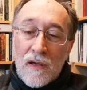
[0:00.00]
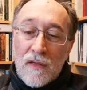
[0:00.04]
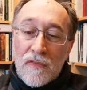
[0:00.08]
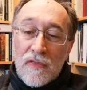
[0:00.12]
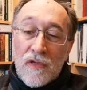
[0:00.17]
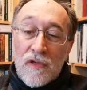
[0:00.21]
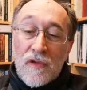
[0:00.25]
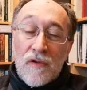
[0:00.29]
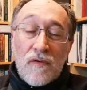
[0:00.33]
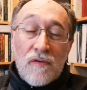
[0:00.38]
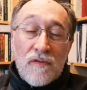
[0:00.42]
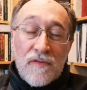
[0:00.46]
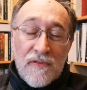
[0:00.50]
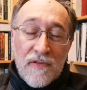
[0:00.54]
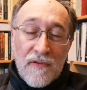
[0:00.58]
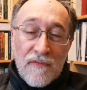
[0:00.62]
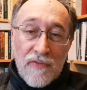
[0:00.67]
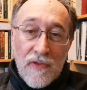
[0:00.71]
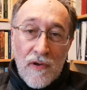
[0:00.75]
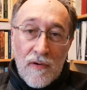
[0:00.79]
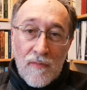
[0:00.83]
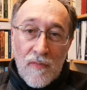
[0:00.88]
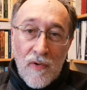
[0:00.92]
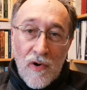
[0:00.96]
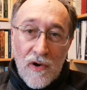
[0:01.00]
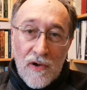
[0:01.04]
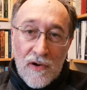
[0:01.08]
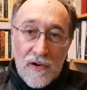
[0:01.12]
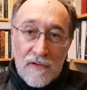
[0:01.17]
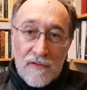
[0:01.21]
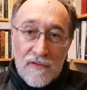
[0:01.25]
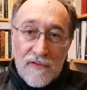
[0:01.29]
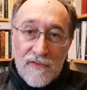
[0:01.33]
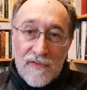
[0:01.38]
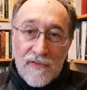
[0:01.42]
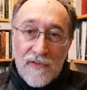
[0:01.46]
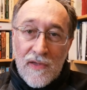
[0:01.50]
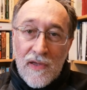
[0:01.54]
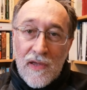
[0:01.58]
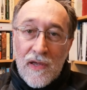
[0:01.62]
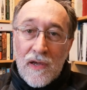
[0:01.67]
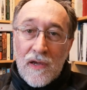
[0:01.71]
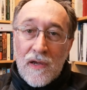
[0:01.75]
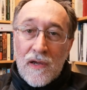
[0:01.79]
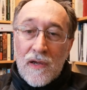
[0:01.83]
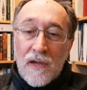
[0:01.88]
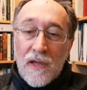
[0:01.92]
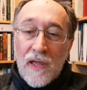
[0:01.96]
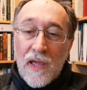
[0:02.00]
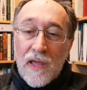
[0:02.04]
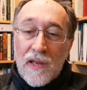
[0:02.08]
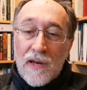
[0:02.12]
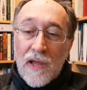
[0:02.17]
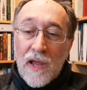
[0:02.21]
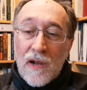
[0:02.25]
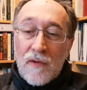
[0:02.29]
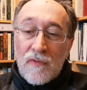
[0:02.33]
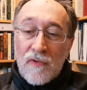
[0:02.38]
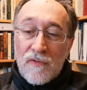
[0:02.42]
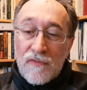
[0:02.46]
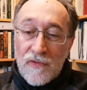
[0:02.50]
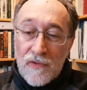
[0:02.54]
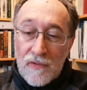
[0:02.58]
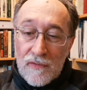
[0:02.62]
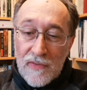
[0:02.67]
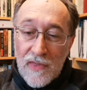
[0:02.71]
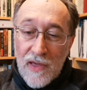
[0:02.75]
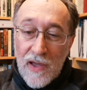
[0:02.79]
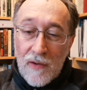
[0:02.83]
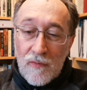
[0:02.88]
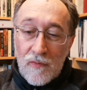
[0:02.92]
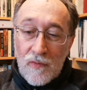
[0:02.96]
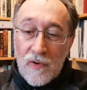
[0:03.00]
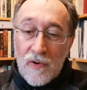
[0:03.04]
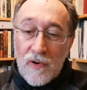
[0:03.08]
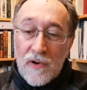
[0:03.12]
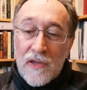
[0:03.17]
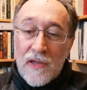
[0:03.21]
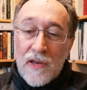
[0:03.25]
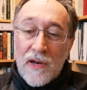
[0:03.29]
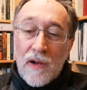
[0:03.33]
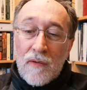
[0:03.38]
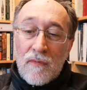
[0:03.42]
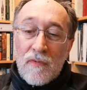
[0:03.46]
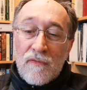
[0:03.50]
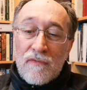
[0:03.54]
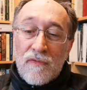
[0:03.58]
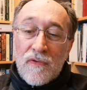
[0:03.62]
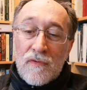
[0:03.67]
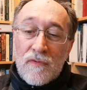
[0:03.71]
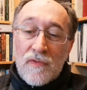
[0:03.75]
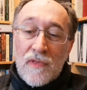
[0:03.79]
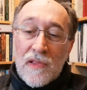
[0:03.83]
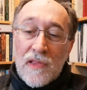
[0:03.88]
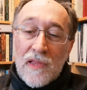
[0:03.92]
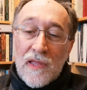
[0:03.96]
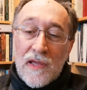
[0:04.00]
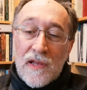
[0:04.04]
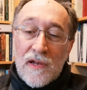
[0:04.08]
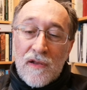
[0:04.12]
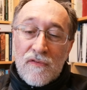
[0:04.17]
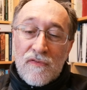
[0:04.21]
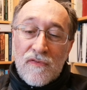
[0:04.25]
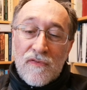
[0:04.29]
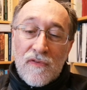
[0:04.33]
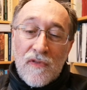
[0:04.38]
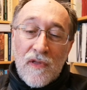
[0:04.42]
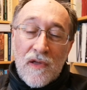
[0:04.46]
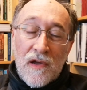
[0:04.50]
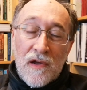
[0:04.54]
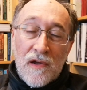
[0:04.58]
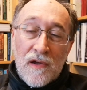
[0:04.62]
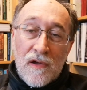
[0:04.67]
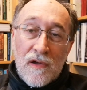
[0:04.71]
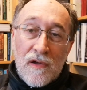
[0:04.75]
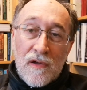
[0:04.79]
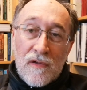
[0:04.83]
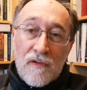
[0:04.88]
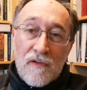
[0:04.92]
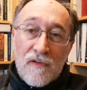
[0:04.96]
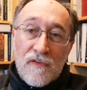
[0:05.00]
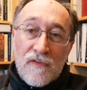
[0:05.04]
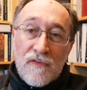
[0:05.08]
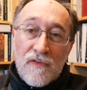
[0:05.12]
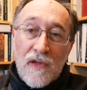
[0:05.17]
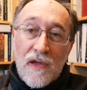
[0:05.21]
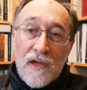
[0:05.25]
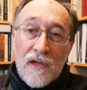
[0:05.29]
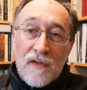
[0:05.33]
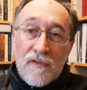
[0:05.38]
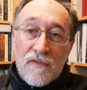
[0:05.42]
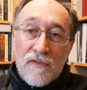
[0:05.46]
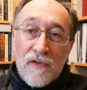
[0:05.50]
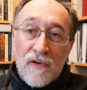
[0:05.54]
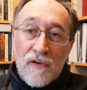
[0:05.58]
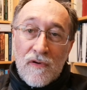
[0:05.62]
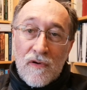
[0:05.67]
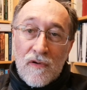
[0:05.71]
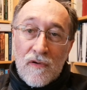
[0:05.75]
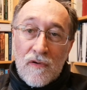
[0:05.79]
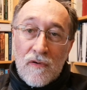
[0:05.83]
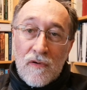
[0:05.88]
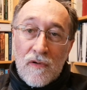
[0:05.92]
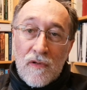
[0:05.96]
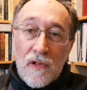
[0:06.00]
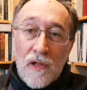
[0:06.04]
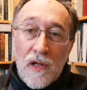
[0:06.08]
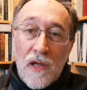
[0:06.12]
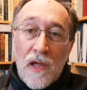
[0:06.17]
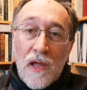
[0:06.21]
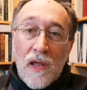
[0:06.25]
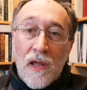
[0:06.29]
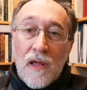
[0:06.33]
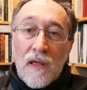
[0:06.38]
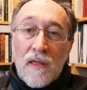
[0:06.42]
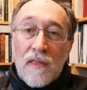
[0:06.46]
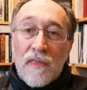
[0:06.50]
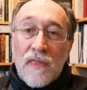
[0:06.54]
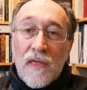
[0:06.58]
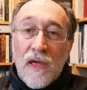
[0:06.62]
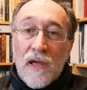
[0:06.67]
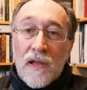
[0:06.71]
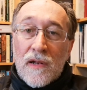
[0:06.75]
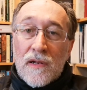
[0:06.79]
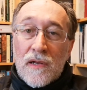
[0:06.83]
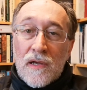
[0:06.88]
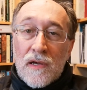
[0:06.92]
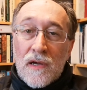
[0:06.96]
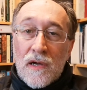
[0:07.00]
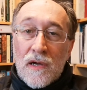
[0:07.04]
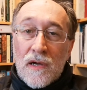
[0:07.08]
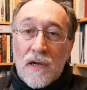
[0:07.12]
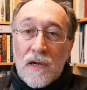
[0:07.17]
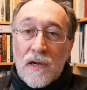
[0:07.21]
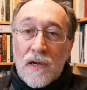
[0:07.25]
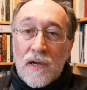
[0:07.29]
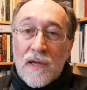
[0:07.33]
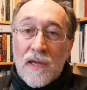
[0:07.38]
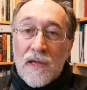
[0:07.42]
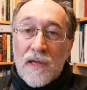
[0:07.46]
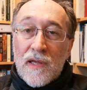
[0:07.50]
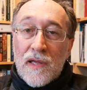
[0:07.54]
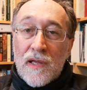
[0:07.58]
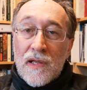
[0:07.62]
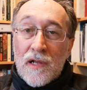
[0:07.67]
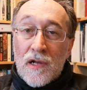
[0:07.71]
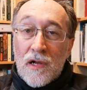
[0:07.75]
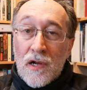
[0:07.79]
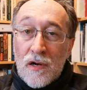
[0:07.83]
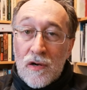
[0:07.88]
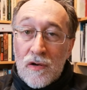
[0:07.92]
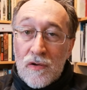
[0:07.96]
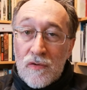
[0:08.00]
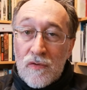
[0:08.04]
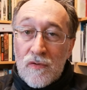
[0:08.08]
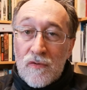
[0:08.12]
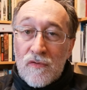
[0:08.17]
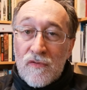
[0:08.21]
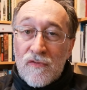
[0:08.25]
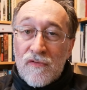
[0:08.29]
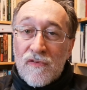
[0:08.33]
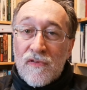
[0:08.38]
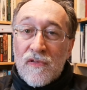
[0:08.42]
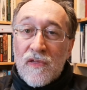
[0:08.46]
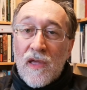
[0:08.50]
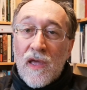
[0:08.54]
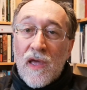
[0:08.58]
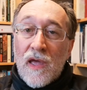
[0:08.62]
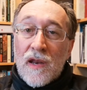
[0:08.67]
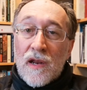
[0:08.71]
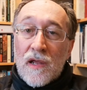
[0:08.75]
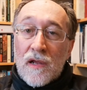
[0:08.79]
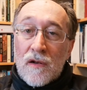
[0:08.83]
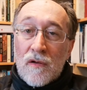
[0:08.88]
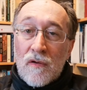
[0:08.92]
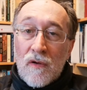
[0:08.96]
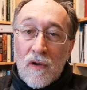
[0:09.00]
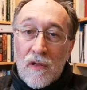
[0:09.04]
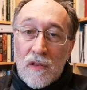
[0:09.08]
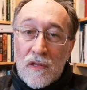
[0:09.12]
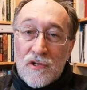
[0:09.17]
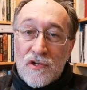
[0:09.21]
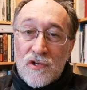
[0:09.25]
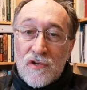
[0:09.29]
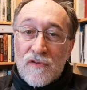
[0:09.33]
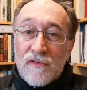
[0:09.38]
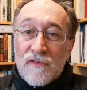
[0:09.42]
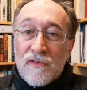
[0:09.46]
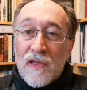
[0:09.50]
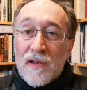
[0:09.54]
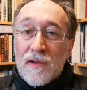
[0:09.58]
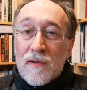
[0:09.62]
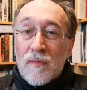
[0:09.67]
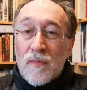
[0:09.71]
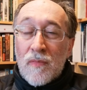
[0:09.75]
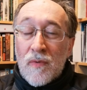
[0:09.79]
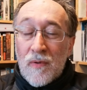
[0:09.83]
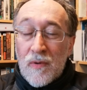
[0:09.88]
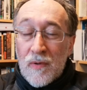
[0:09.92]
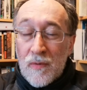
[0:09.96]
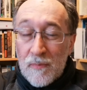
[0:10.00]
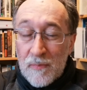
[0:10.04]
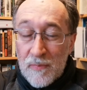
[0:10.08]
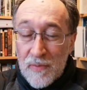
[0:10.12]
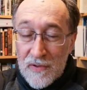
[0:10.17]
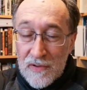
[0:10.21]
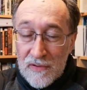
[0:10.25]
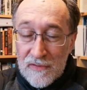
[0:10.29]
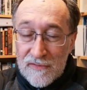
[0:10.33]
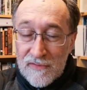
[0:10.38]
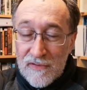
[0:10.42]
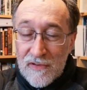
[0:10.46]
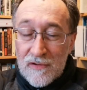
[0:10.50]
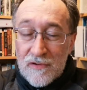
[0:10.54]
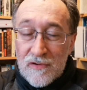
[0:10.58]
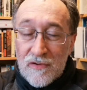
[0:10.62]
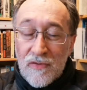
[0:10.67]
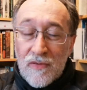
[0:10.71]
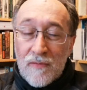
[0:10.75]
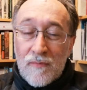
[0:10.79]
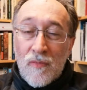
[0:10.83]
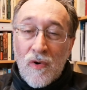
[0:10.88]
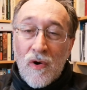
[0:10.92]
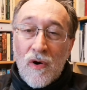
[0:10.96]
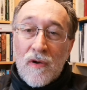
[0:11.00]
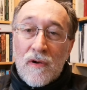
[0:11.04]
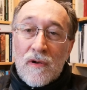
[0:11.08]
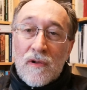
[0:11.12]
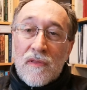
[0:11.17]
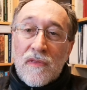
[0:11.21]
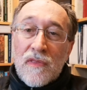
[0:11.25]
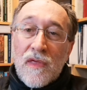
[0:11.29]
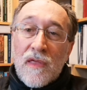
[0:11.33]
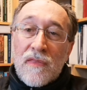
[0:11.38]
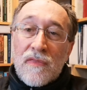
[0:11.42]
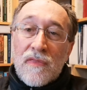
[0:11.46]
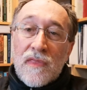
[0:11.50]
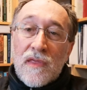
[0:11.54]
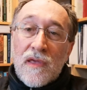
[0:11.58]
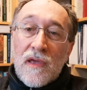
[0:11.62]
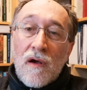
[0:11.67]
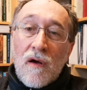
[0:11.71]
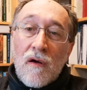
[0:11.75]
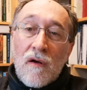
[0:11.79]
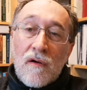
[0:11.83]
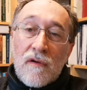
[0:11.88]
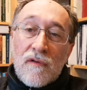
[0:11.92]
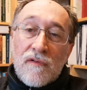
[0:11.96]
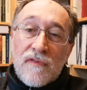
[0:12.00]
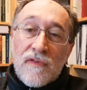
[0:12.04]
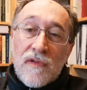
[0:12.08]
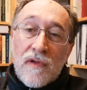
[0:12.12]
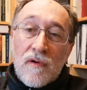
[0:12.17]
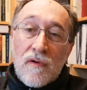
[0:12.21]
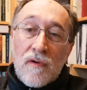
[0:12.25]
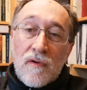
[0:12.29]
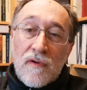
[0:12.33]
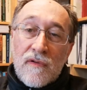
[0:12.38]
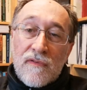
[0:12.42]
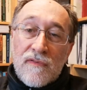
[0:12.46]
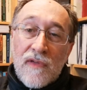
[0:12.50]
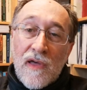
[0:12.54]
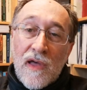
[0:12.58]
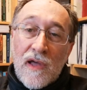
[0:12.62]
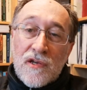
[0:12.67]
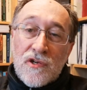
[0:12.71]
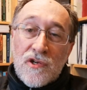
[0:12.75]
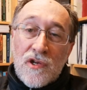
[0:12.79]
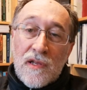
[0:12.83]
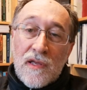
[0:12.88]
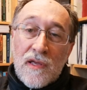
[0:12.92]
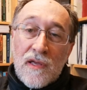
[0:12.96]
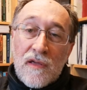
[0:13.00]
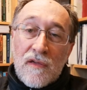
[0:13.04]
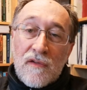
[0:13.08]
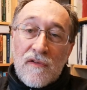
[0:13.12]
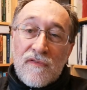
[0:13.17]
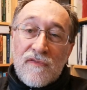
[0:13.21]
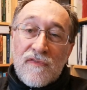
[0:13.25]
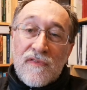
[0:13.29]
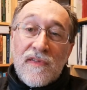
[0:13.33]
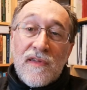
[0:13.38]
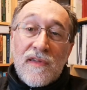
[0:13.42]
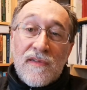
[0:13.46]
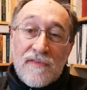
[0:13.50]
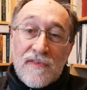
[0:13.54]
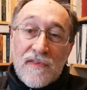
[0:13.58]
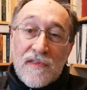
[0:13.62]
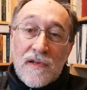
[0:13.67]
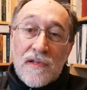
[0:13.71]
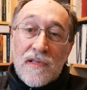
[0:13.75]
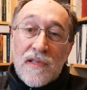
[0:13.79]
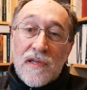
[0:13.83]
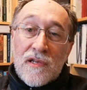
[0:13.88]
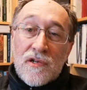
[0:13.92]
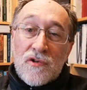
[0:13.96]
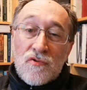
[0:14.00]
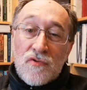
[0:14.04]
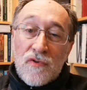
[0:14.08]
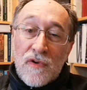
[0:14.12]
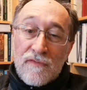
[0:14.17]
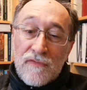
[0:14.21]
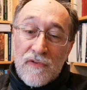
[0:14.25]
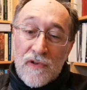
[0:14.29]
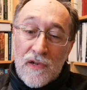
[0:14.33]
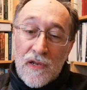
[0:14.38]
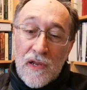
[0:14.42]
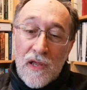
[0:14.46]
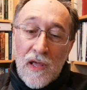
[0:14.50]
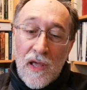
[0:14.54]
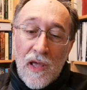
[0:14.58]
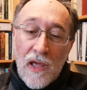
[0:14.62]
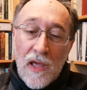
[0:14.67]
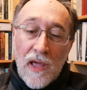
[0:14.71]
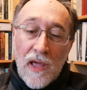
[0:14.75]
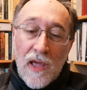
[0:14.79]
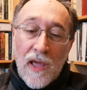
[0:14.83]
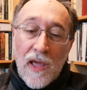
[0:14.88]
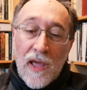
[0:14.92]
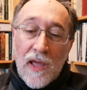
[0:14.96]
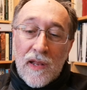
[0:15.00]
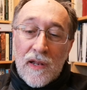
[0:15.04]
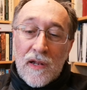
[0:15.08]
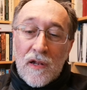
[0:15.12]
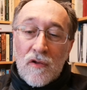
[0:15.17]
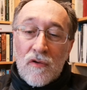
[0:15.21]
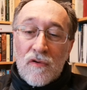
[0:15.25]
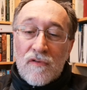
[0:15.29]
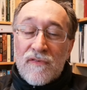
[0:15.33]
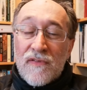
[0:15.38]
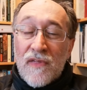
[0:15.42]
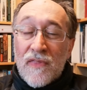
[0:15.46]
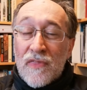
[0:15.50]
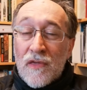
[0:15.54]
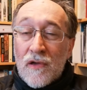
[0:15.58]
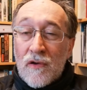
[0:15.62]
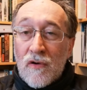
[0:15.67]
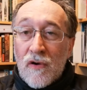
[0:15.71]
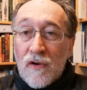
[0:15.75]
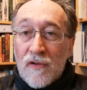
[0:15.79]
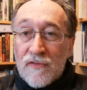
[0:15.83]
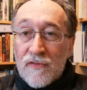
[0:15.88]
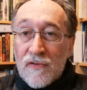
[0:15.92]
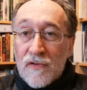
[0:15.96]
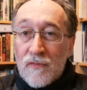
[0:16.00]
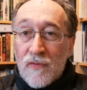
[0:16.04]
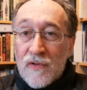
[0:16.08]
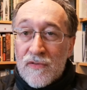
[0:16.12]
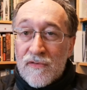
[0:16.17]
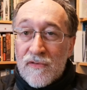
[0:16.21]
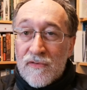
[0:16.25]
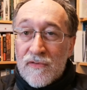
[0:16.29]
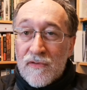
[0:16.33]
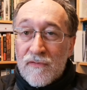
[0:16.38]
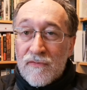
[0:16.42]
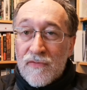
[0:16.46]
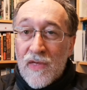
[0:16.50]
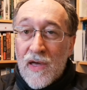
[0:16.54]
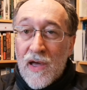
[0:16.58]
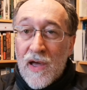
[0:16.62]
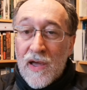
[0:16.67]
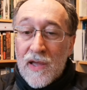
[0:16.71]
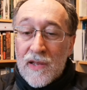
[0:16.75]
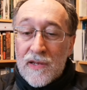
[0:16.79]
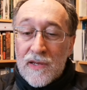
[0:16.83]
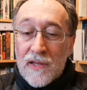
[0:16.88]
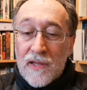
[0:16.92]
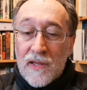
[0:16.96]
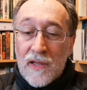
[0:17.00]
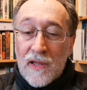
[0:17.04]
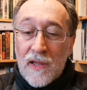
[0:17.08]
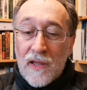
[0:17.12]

the use of their models. And I review that work, and I review the latest science article that includes and acknowledges and builds into the model that the R0 is actually seasonally driven, and looks at the consequences of that.